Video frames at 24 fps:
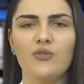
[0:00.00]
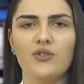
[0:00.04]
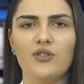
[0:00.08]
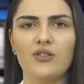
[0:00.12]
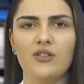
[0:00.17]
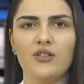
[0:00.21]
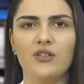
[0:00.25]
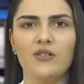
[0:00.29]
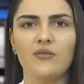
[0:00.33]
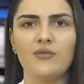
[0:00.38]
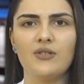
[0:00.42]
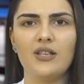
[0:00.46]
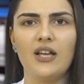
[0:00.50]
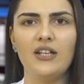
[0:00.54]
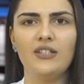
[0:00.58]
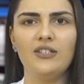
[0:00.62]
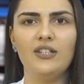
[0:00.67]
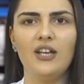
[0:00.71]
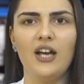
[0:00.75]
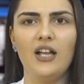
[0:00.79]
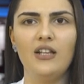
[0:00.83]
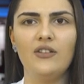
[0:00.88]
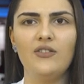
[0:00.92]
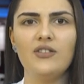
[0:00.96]
museums and
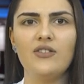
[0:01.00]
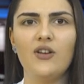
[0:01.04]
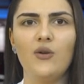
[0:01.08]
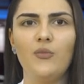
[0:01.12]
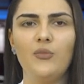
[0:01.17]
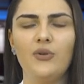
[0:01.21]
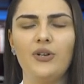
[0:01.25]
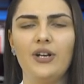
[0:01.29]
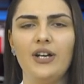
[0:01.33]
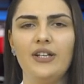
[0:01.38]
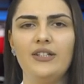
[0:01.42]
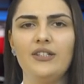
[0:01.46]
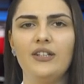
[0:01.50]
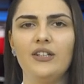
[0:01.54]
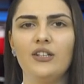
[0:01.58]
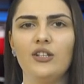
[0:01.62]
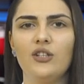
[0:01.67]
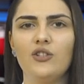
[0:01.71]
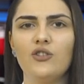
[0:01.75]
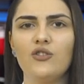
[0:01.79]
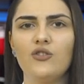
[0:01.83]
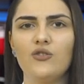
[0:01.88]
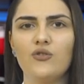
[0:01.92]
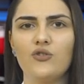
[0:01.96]
galleries operating
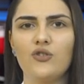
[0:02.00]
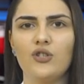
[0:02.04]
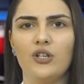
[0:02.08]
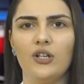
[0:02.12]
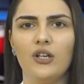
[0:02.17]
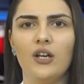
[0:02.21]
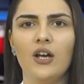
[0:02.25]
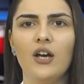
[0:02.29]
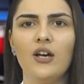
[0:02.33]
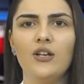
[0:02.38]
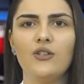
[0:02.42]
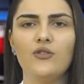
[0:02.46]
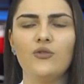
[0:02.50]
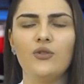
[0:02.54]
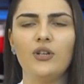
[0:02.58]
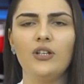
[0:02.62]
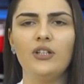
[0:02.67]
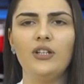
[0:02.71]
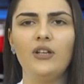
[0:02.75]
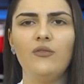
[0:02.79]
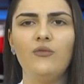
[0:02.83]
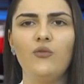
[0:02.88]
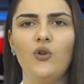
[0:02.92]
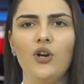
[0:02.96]
in Shushi
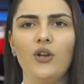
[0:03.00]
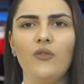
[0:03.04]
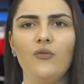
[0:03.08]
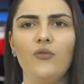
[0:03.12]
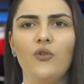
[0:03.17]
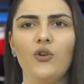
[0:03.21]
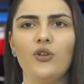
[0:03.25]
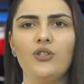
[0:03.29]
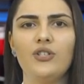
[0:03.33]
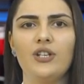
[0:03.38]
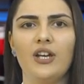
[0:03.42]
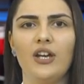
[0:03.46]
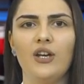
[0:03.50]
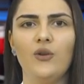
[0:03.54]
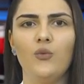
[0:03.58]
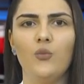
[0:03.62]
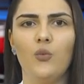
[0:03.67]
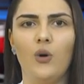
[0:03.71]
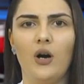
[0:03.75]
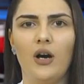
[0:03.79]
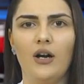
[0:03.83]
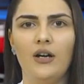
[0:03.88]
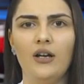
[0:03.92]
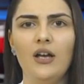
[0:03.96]
during the 44-day
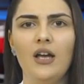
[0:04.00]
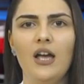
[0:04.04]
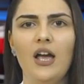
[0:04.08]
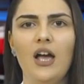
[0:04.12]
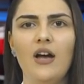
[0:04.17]
war.